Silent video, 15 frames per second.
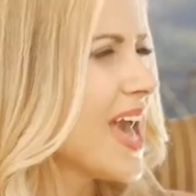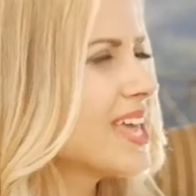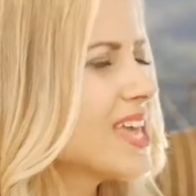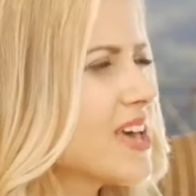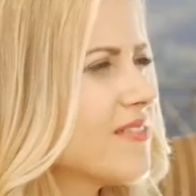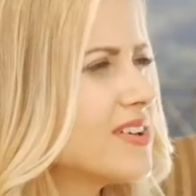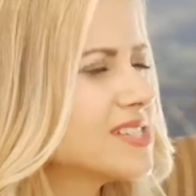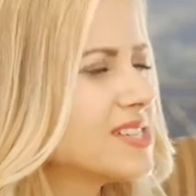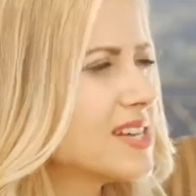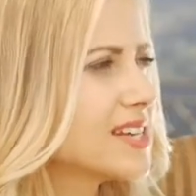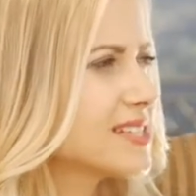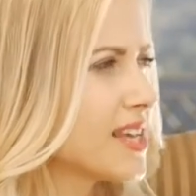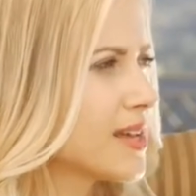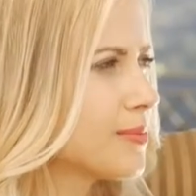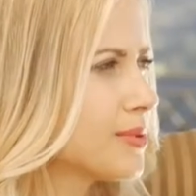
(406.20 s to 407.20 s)
And give us an
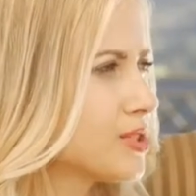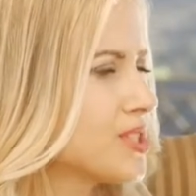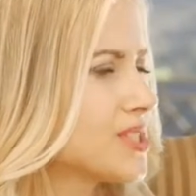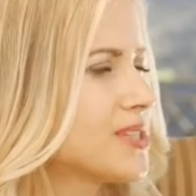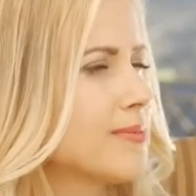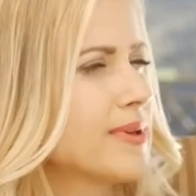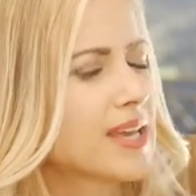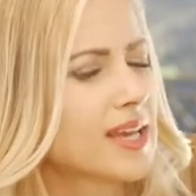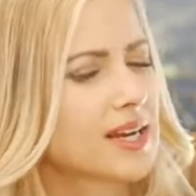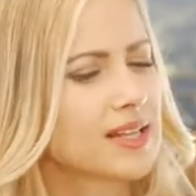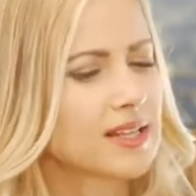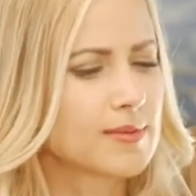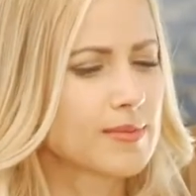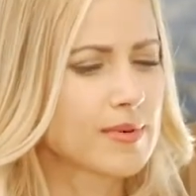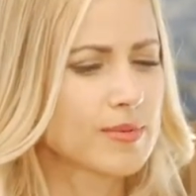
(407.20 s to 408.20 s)
example just to make it a
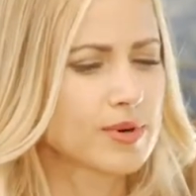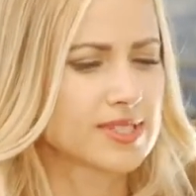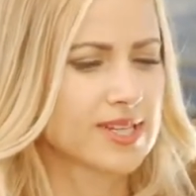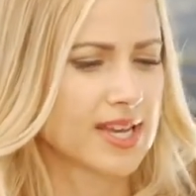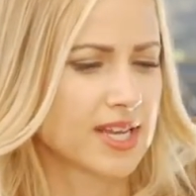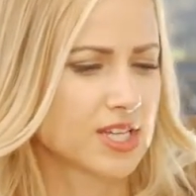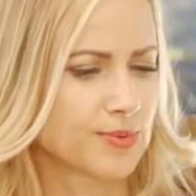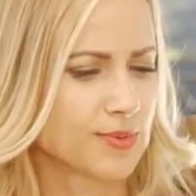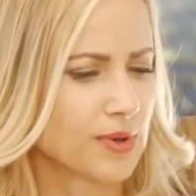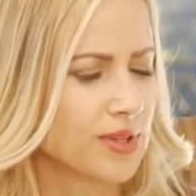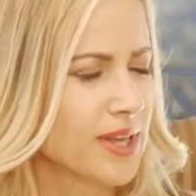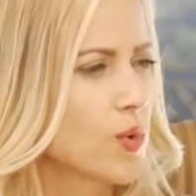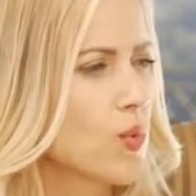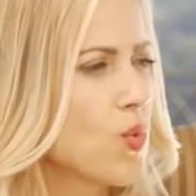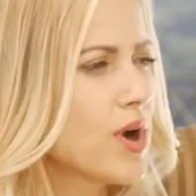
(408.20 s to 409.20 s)
little bit more tangible.
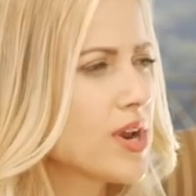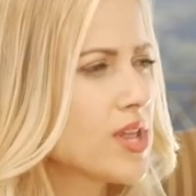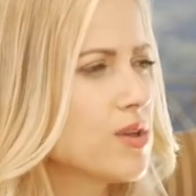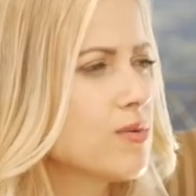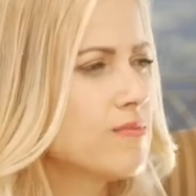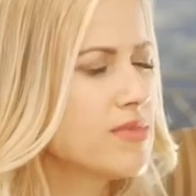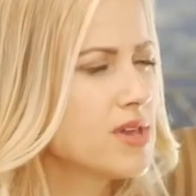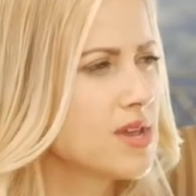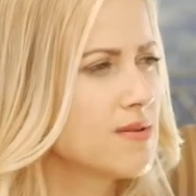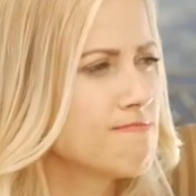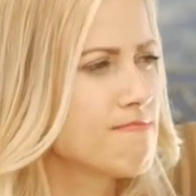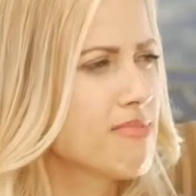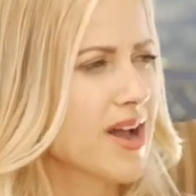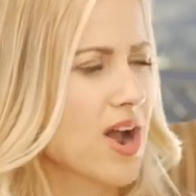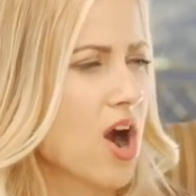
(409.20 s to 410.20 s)
Like, what do you mean
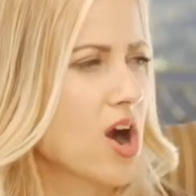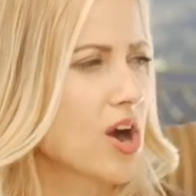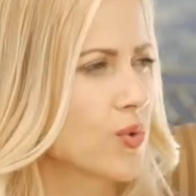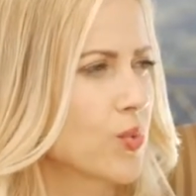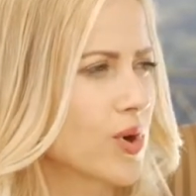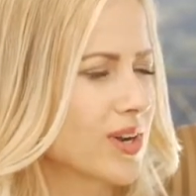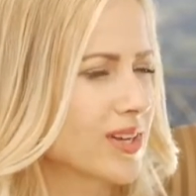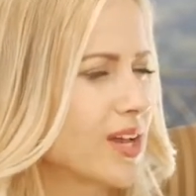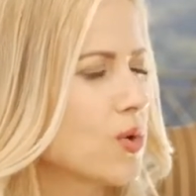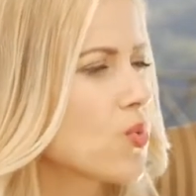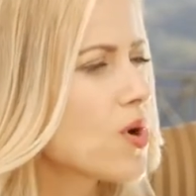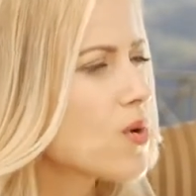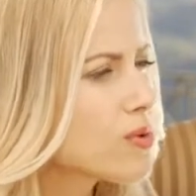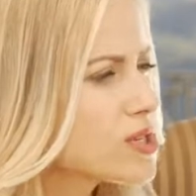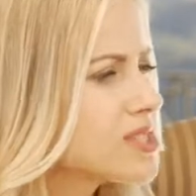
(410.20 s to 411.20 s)
by hard work? Like,
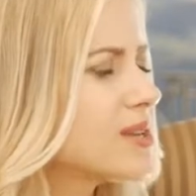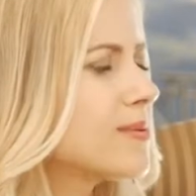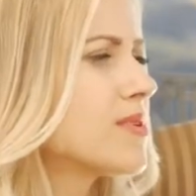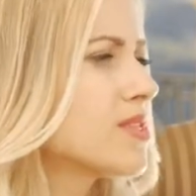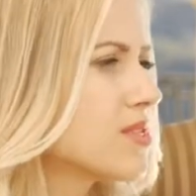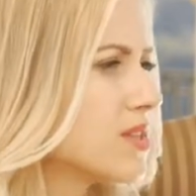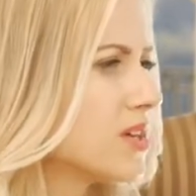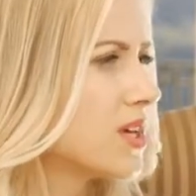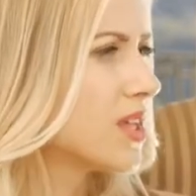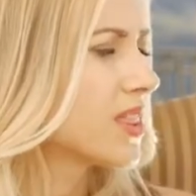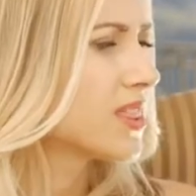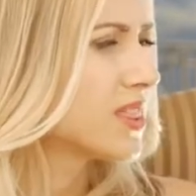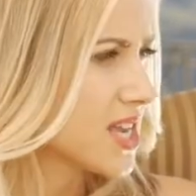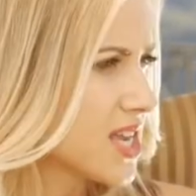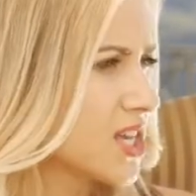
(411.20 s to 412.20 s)
what were some of the
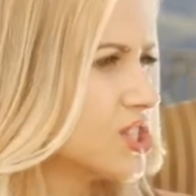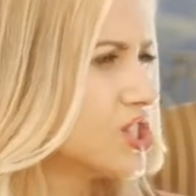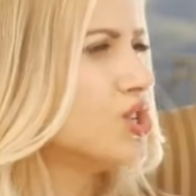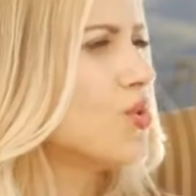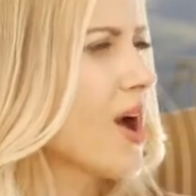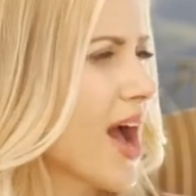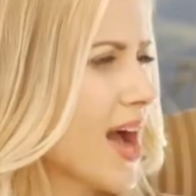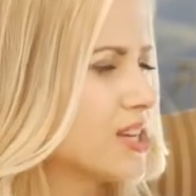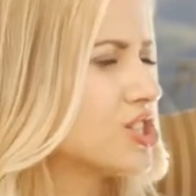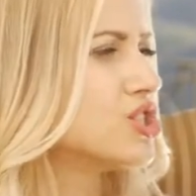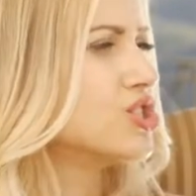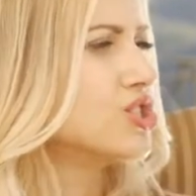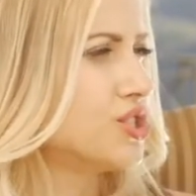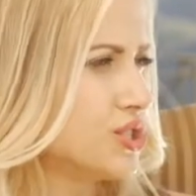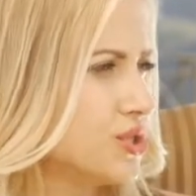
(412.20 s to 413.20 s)
things you had
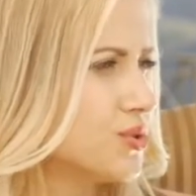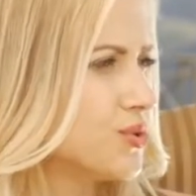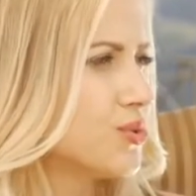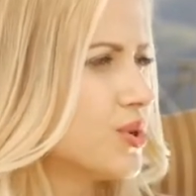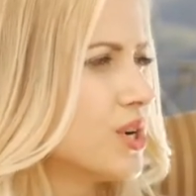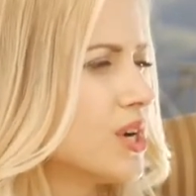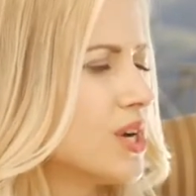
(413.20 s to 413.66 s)
to do